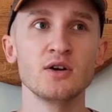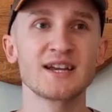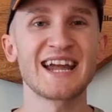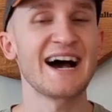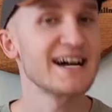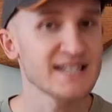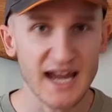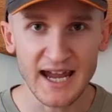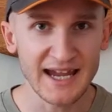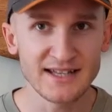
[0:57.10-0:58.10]
cask
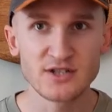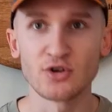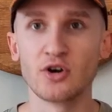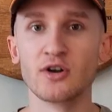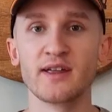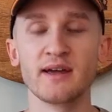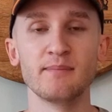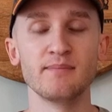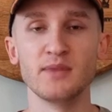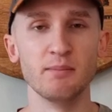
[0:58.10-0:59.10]
ends, or
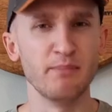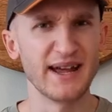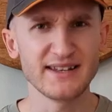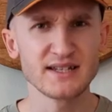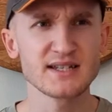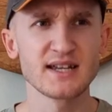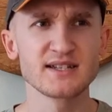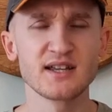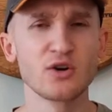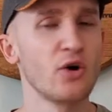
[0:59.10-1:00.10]
the, the bins
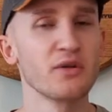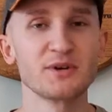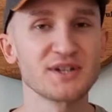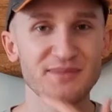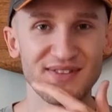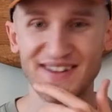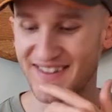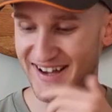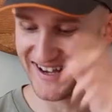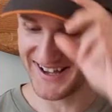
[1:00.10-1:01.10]
as they call them or something like
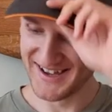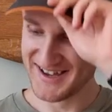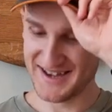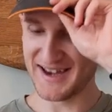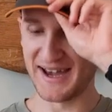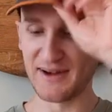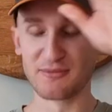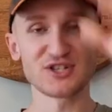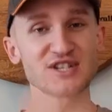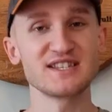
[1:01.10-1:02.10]
that, Uh,
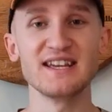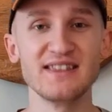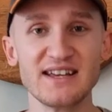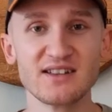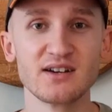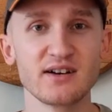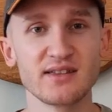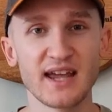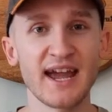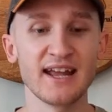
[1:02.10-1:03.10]
which is the, the, the,
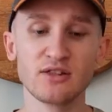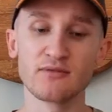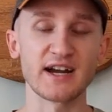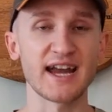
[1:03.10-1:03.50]
the end of a